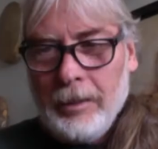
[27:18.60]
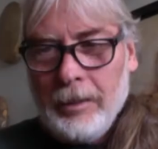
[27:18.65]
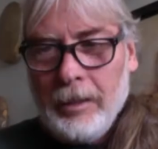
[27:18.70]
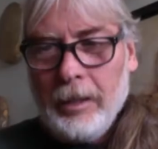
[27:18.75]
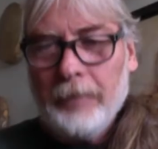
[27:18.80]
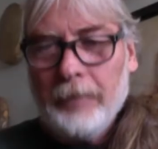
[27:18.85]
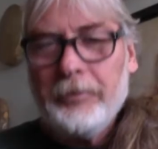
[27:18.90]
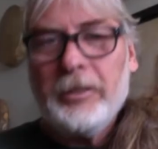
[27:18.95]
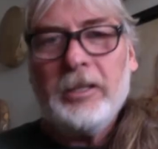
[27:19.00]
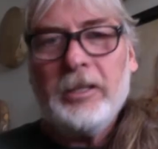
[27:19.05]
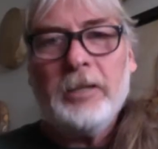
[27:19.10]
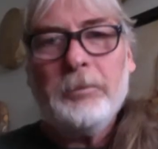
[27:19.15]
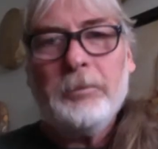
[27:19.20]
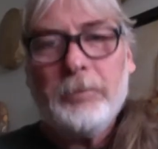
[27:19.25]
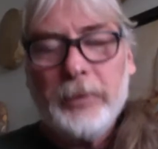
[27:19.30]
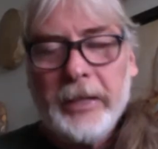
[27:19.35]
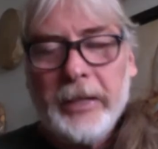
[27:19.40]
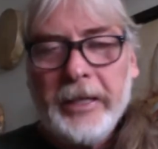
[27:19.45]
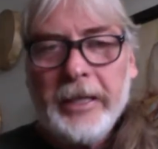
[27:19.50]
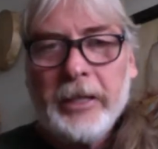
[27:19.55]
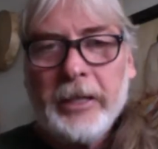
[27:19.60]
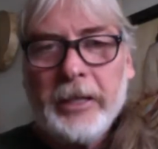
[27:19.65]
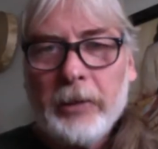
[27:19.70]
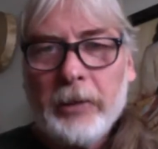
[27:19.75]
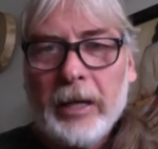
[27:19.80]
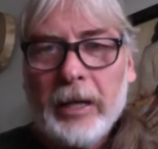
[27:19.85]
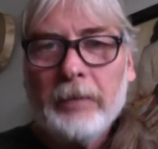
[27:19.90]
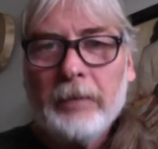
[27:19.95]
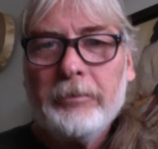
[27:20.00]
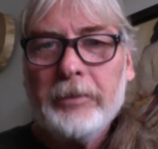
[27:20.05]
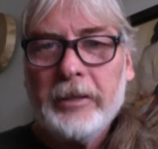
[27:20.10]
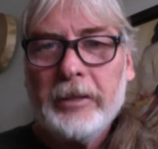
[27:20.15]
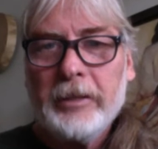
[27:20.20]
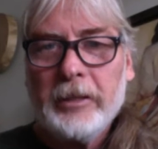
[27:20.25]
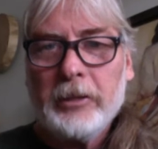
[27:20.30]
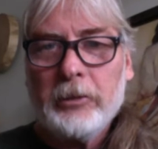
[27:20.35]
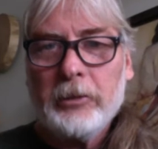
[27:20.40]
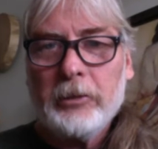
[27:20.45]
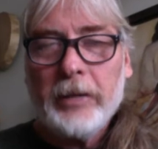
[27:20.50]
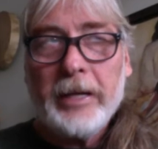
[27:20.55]
often the breeding ground for the
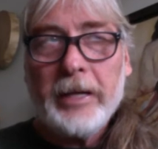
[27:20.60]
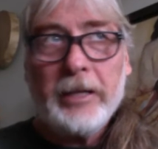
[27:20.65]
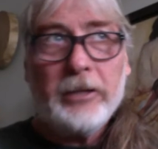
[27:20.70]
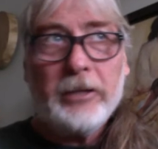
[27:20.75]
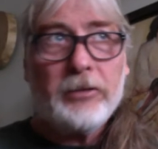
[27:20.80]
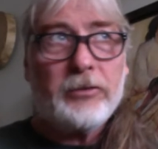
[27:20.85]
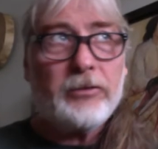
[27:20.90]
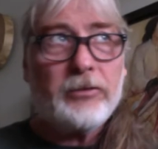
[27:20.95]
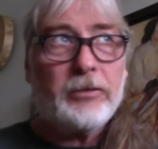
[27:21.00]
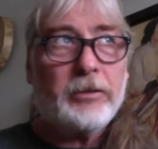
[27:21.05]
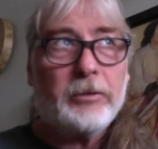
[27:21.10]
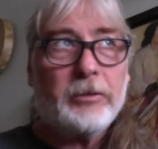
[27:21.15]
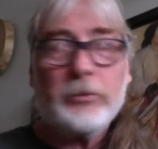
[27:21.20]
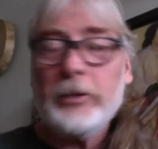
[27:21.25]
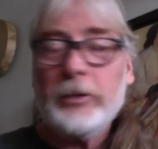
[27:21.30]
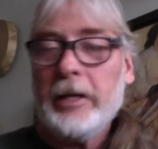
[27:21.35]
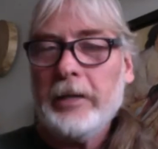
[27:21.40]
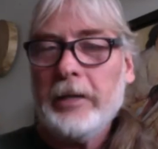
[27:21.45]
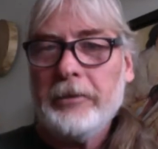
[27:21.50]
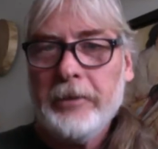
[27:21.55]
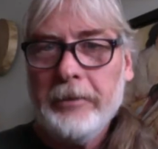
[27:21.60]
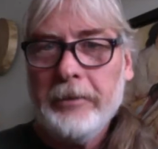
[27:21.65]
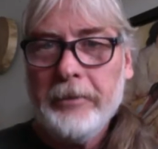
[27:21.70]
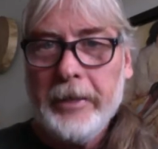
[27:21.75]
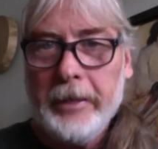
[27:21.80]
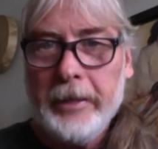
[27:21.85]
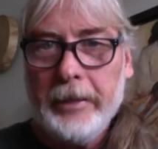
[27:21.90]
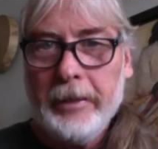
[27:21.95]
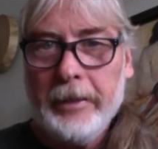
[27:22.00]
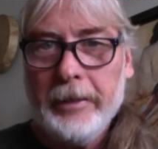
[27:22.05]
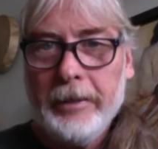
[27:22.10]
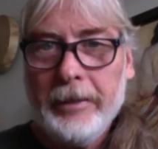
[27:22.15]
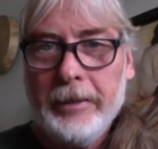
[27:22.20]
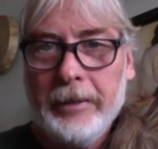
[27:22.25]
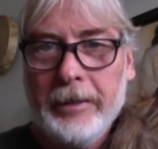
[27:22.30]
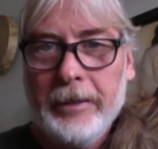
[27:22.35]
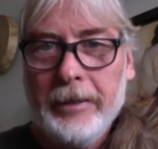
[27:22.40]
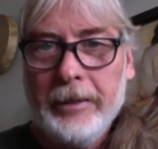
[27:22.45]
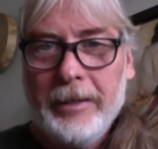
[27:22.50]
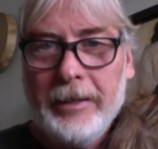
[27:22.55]
greatest creativity
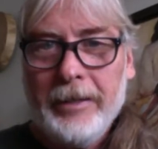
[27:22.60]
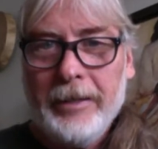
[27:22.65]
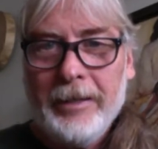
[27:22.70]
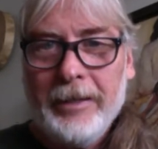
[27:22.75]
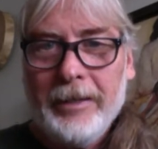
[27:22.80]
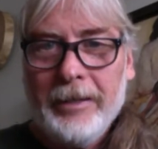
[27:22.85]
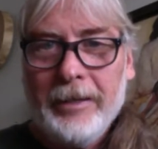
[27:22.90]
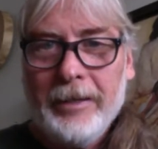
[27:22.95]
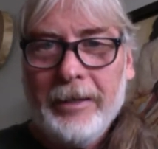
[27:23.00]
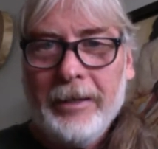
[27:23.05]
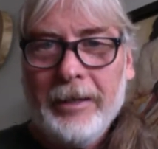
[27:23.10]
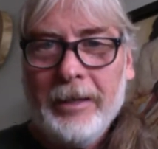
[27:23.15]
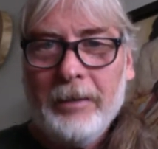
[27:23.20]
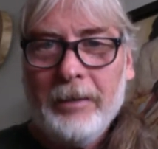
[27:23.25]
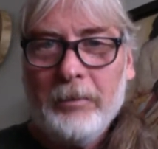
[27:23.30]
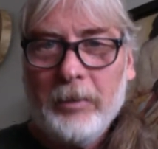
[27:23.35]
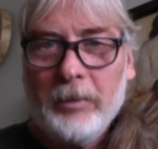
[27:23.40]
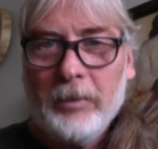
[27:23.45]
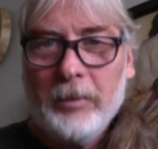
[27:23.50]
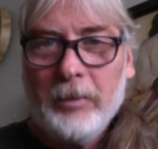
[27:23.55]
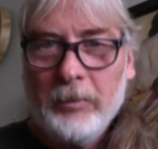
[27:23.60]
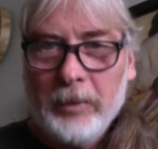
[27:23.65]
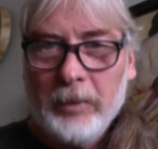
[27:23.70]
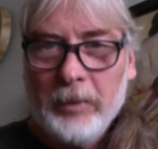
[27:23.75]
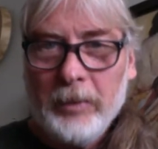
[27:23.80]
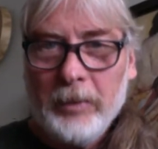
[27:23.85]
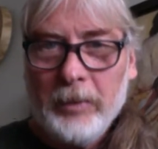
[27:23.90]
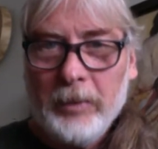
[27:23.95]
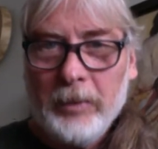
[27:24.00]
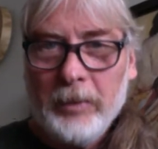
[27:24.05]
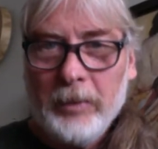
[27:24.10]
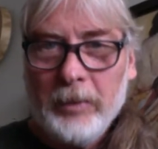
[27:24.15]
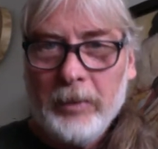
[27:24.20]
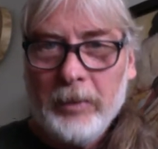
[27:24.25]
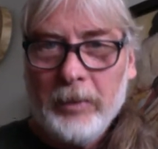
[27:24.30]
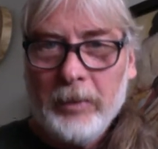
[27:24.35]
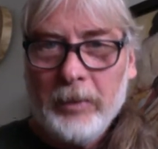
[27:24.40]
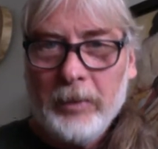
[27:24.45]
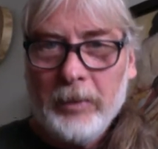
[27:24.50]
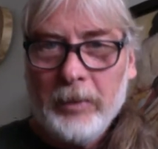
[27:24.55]
uh, when we cut
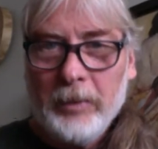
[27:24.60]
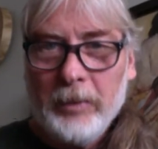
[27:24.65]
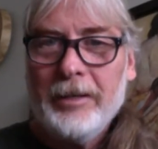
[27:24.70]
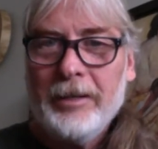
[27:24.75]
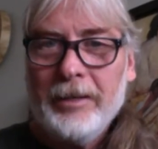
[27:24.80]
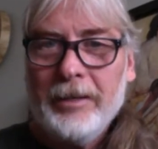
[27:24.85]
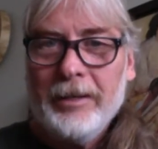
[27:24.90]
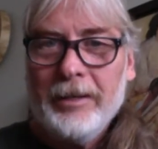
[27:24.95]
edge.